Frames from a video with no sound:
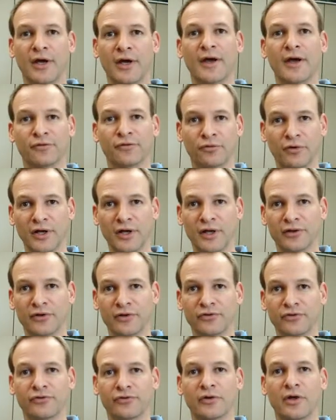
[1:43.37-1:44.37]
If there
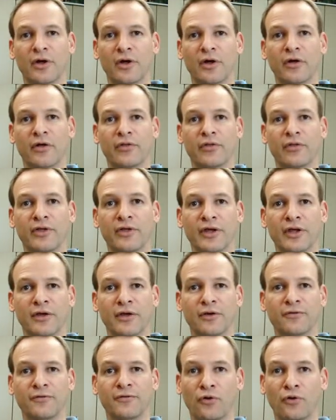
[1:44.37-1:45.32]
is, the